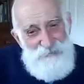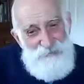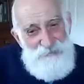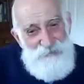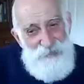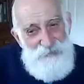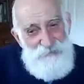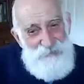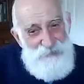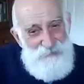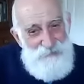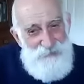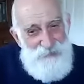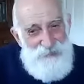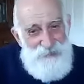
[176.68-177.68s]
forever
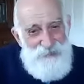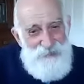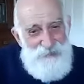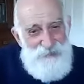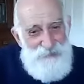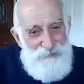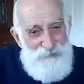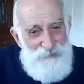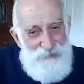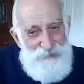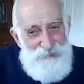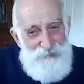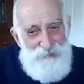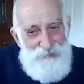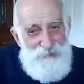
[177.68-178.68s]

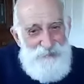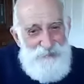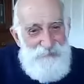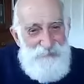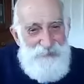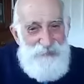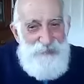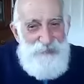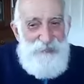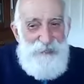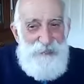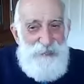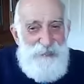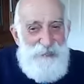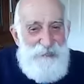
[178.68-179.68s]
of the
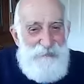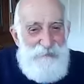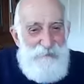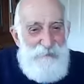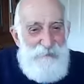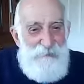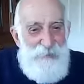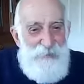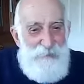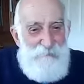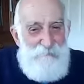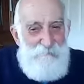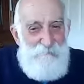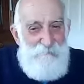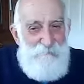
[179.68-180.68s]
sky,
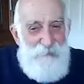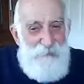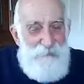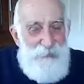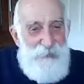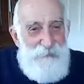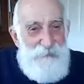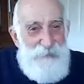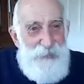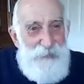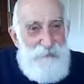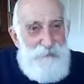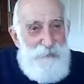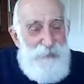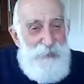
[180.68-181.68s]

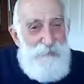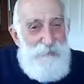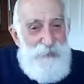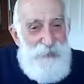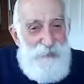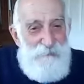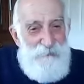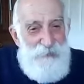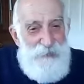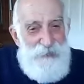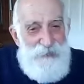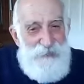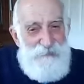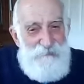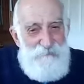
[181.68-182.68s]
whatever's up
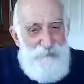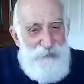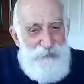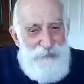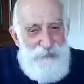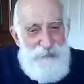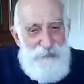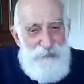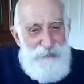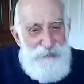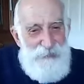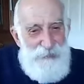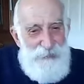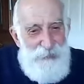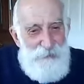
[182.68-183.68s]
there, at
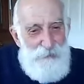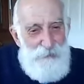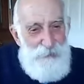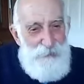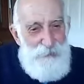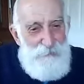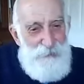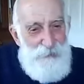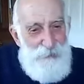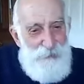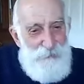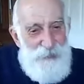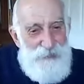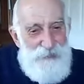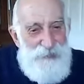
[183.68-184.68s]
least it's not human
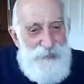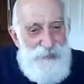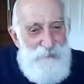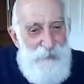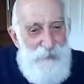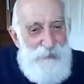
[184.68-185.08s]
words.